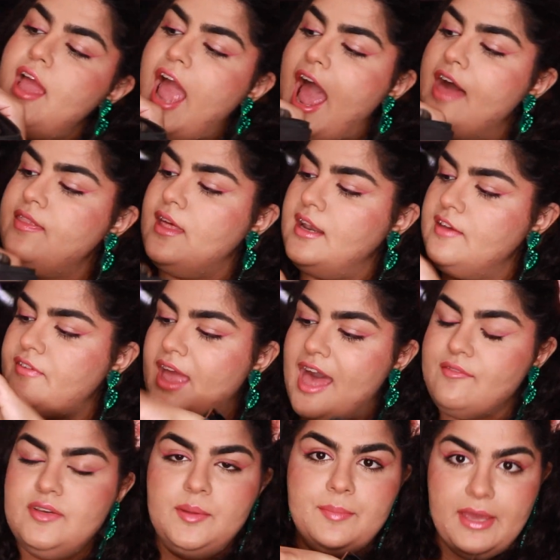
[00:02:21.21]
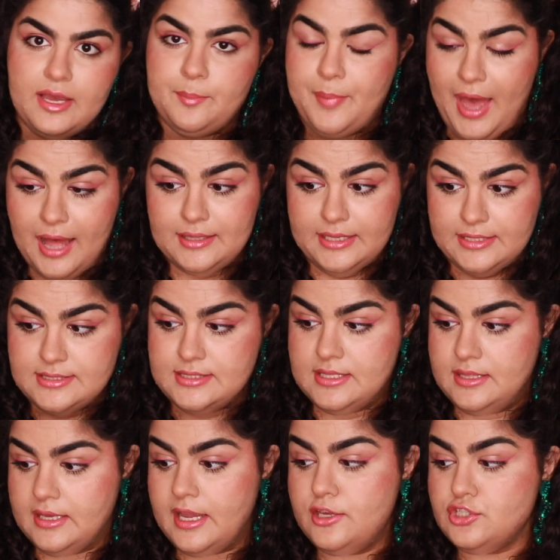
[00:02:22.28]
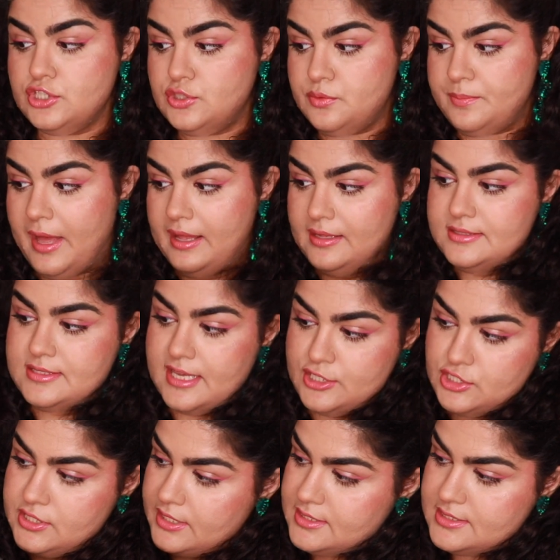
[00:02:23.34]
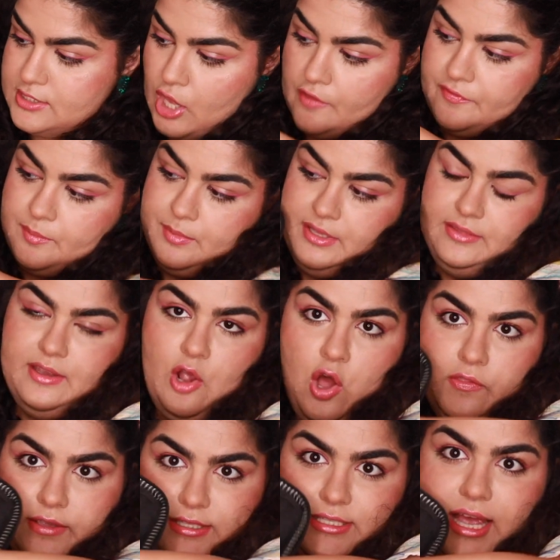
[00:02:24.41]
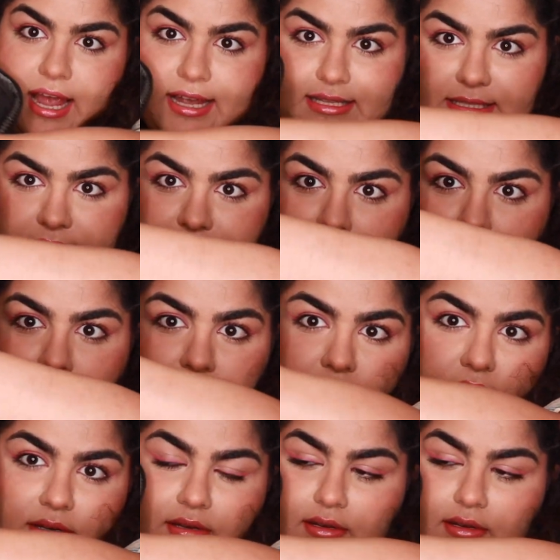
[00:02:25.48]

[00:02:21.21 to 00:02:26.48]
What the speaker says: And then if I have any makeup palettes, the thing I usually do with palettes is I just slot them in on the sides here.